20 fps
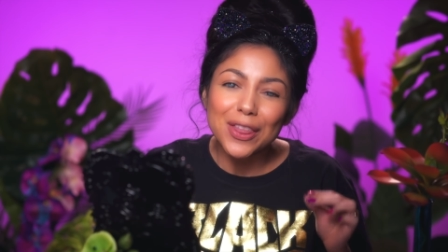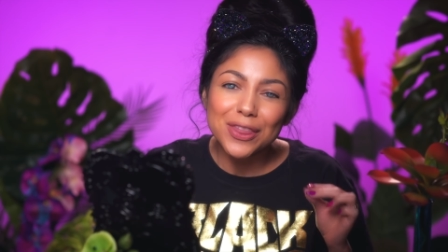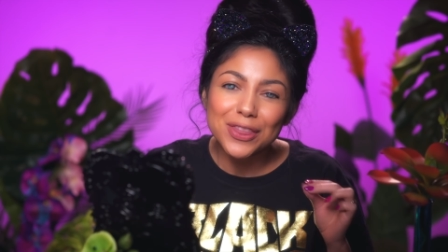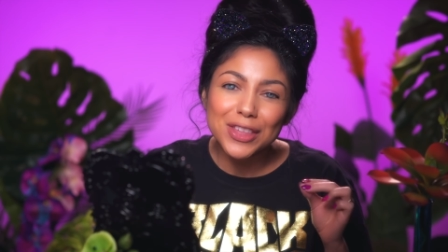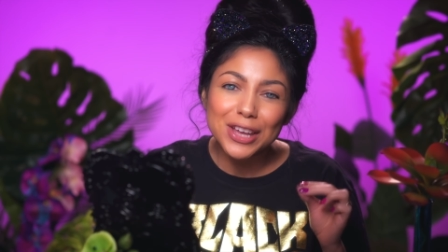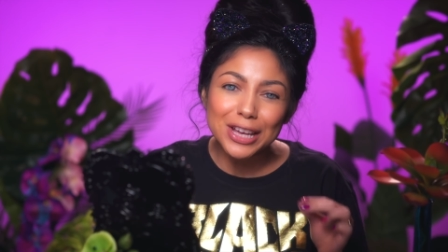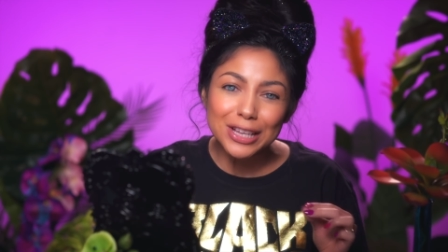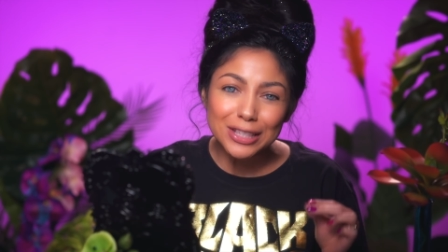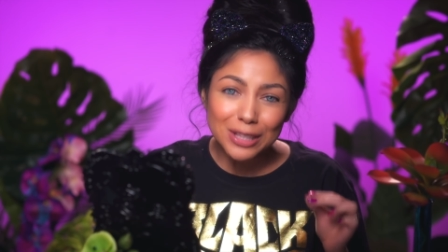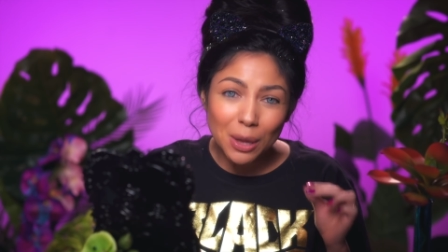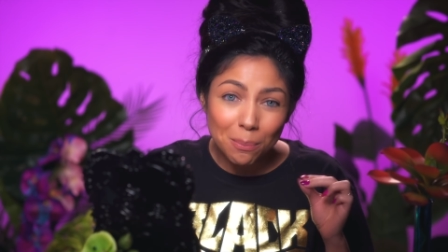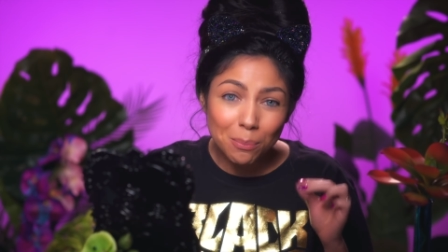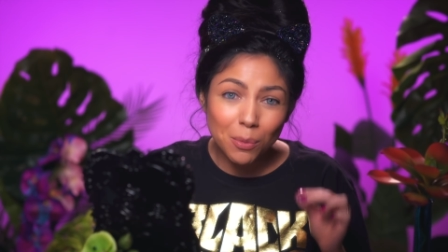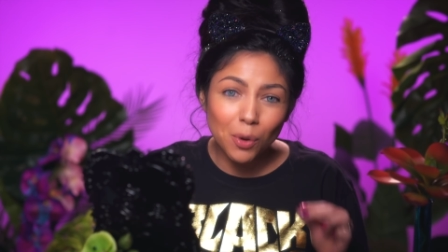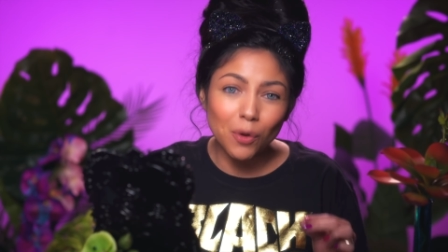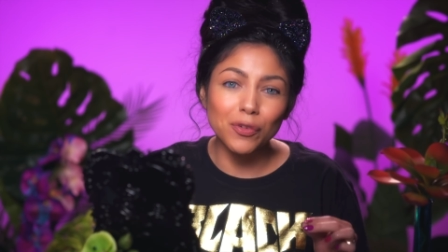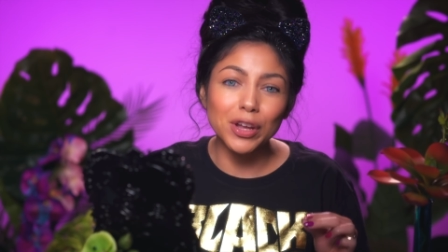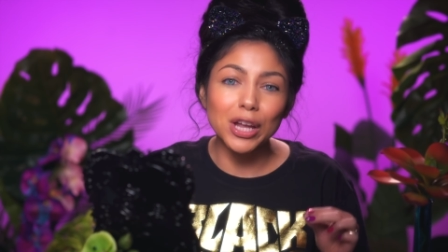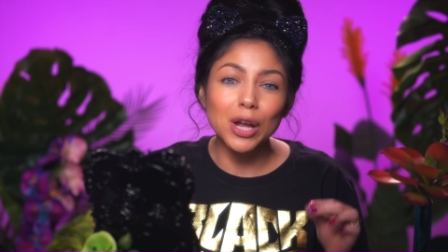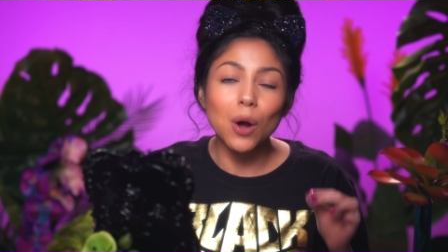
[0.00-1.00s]
this
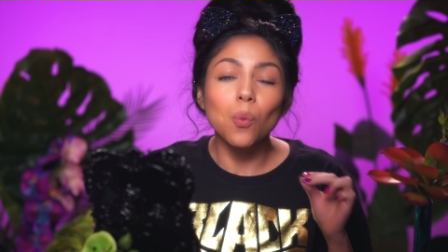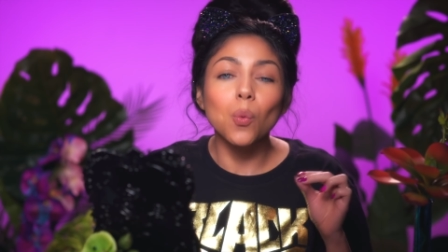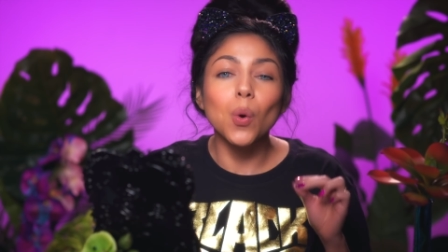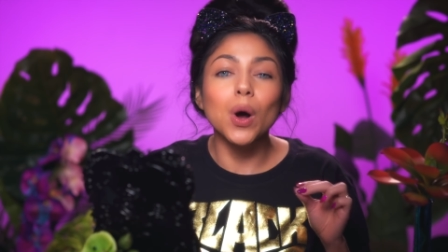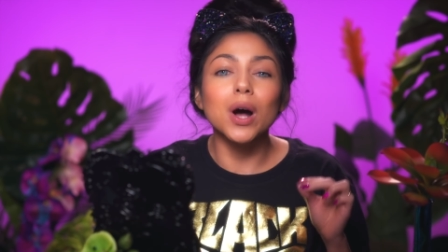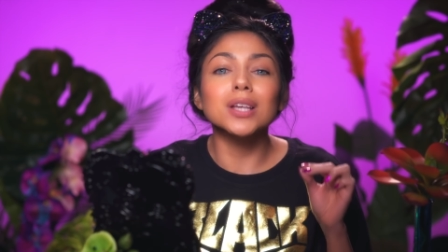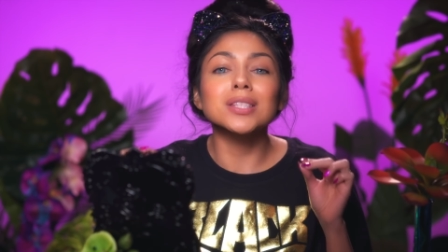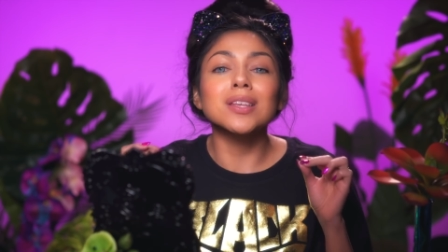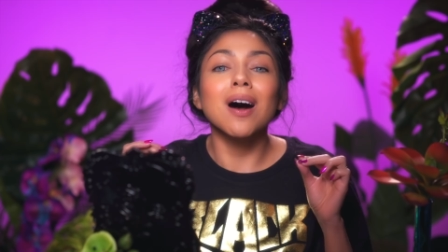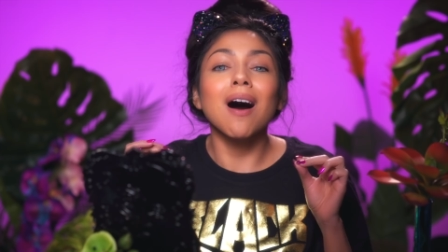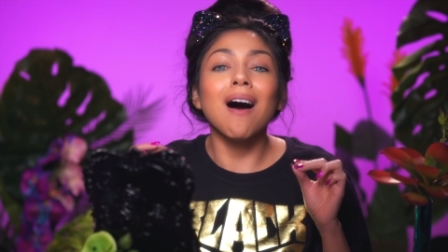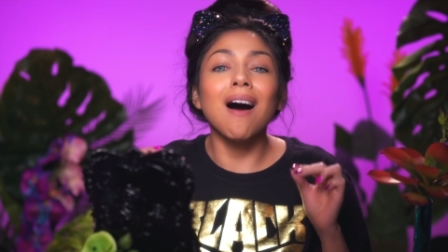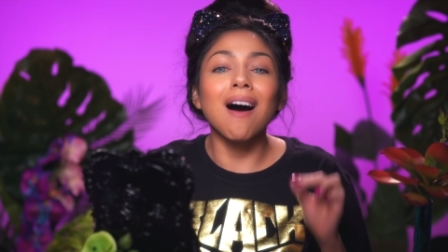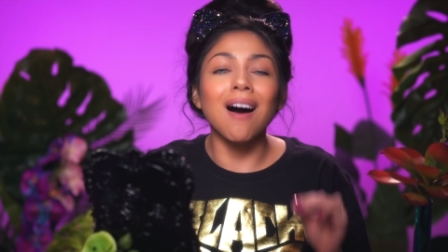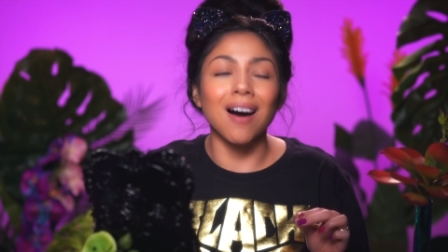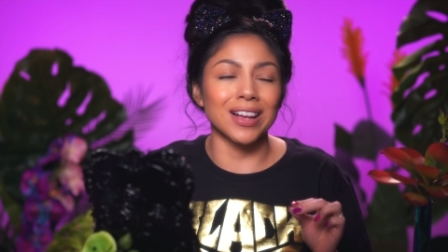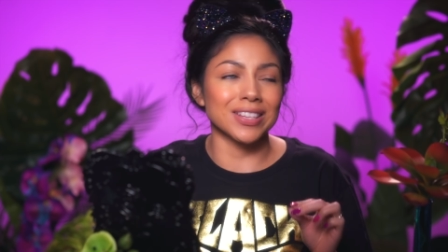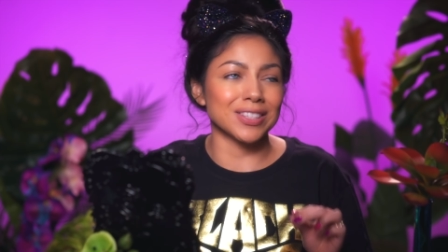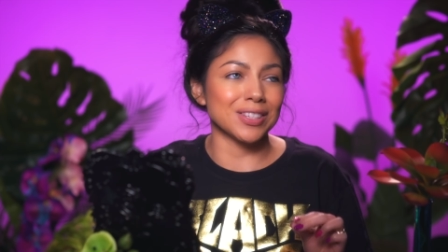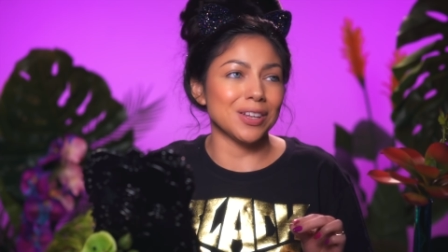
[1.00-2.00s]
movie was
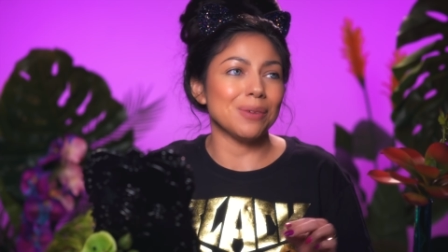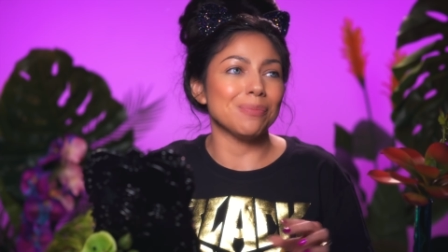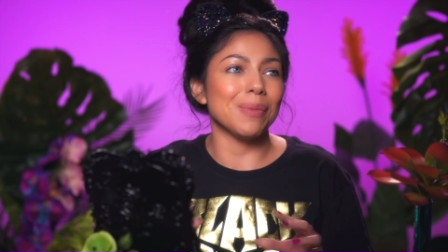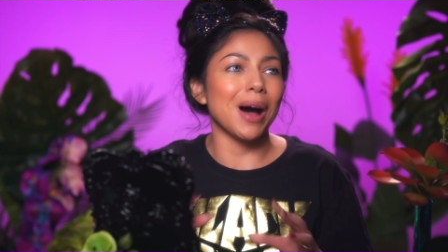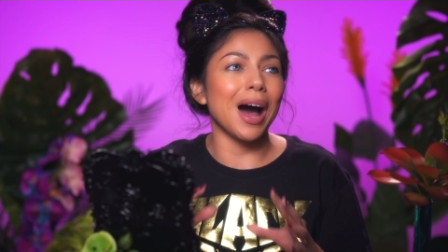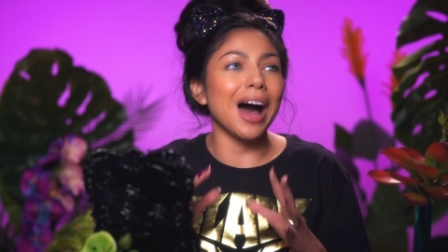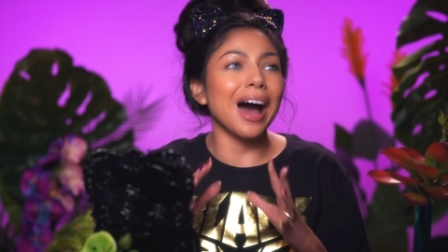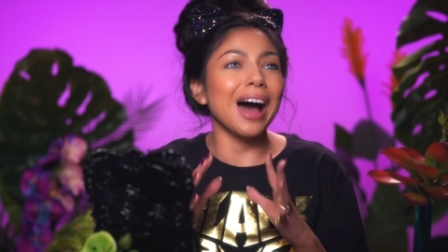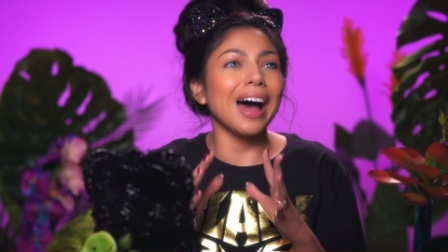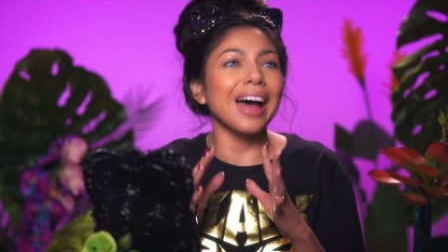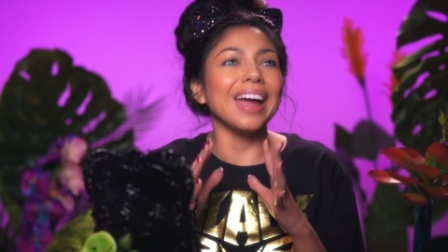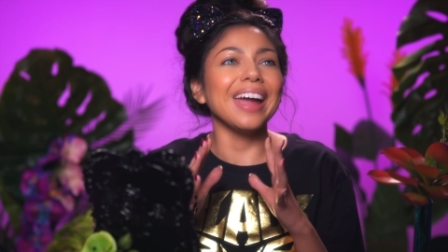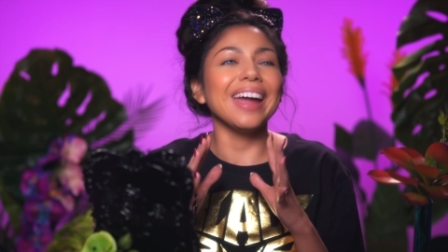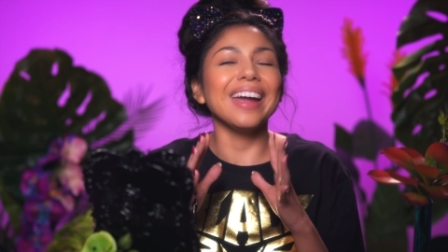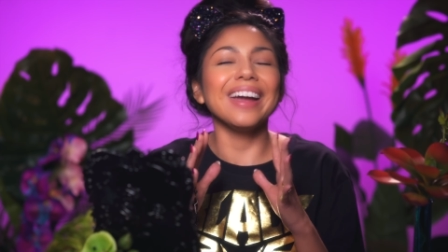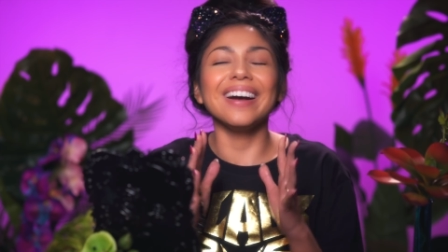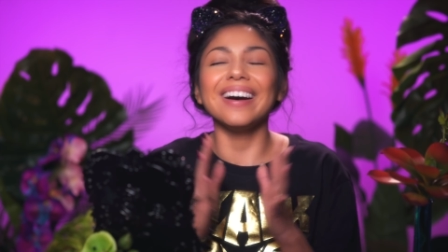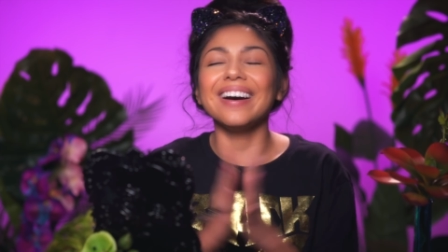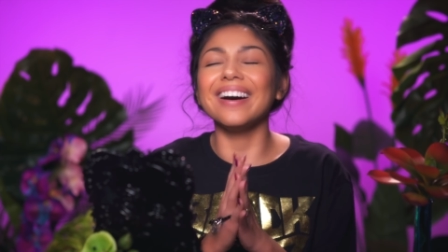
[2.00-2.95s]
awesome. I,